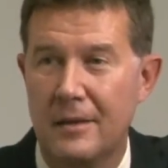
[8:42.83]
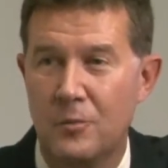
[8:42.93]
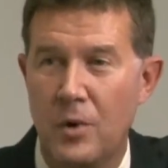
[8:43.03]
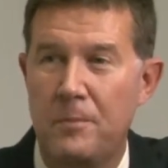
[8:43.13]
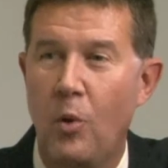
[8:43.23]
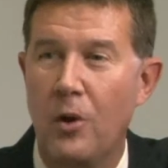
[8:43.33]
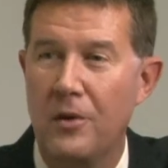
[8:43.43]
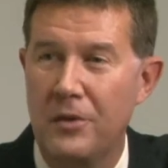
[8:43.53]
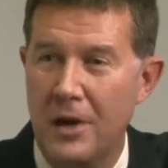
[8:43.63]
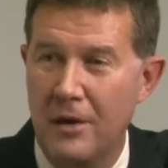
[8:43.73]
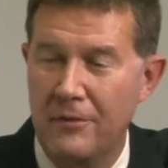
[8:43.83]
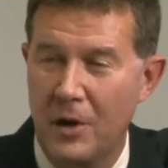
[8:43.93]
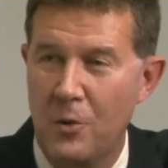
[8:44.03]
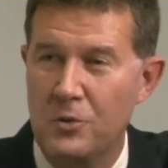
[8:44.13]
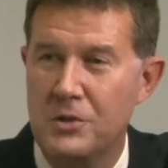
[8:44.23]
report their
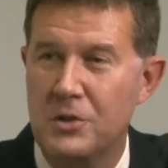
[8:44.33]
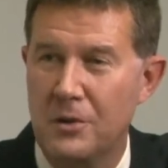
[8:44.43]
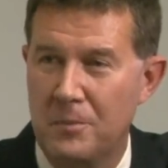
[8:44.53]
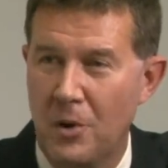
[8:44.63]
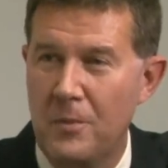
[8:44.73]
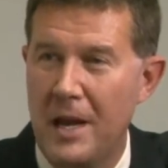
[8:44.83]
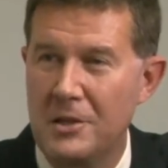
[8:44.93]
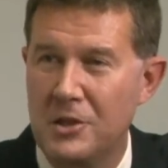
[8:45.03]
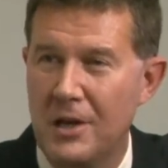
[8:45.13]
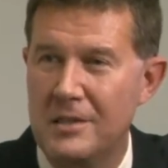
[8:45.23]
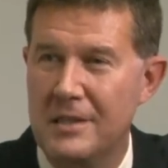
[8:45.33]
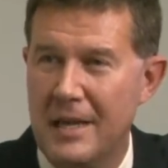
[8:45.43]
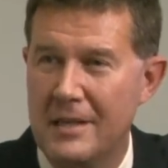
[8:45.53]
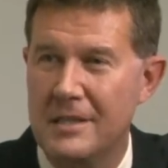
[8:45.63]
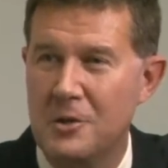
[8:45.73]
votes to the probate judge at
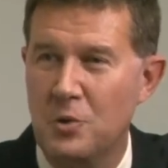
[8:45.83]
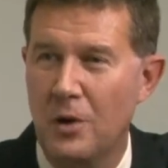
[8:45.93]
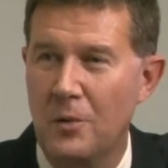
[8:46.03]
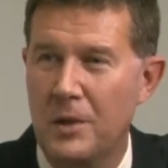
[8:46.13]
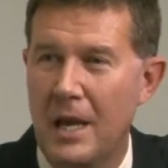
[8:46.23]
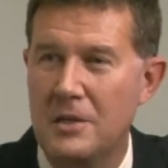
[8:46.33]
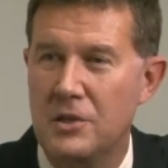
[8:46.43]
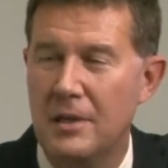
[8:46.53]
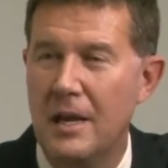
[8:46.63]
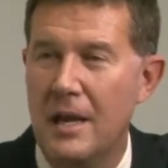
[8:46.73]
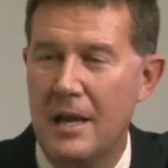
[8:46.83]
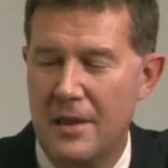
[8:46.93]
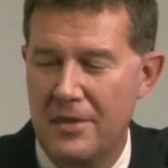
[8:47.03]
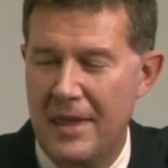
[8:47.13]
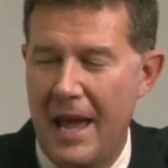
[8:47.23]
that central location,
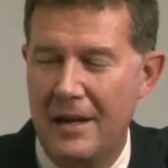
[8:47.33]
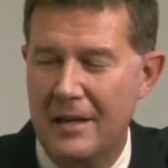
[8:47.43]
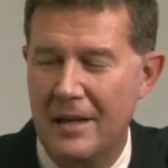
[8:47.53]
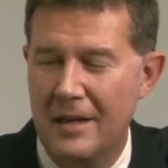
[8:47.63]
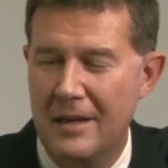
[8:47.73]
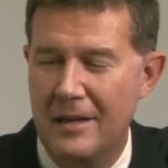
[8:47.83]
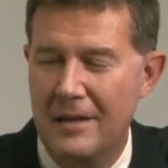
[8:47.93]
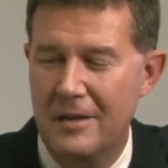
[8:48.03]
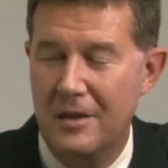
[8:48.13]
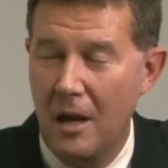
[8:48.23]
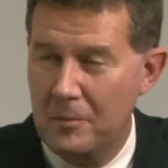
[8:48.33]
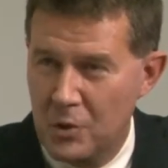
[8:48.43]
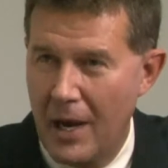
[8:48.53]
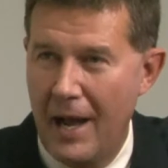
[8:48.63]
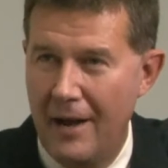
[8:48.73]
that thumb
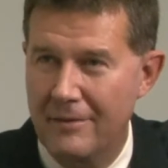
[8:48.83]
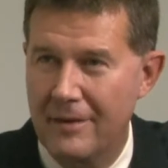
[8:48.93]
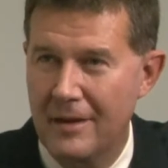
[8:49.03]
drive